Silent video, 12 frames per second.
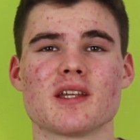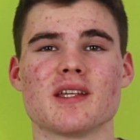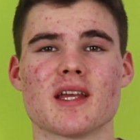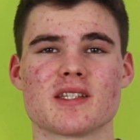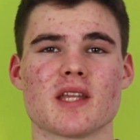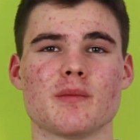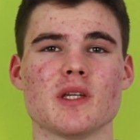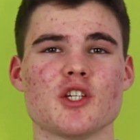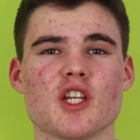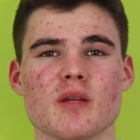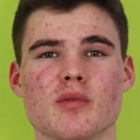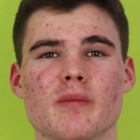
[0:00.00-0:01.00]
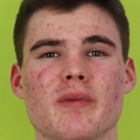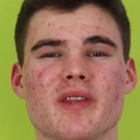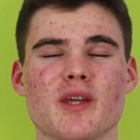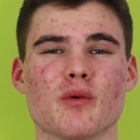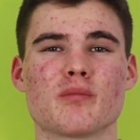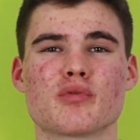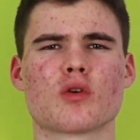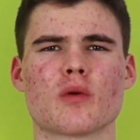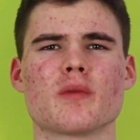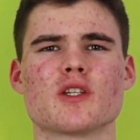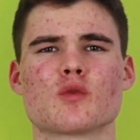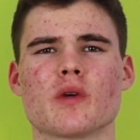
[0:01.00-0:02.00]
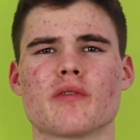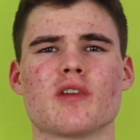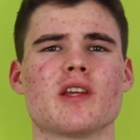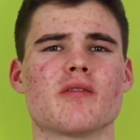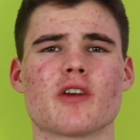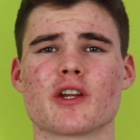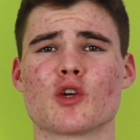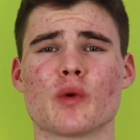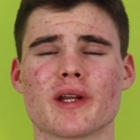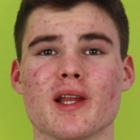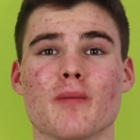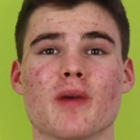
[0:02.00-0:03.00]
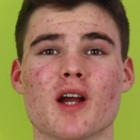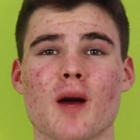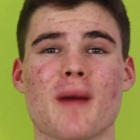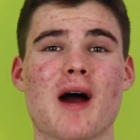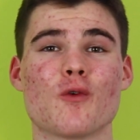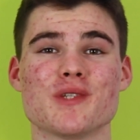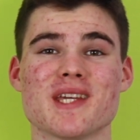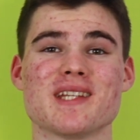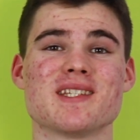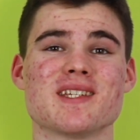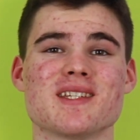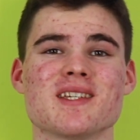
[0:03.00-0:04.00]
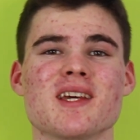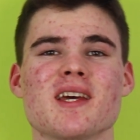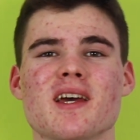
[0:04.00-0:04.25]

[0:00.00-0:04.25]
yes, they'd be cheaper, but they would probably swiftly and very quickly become outdated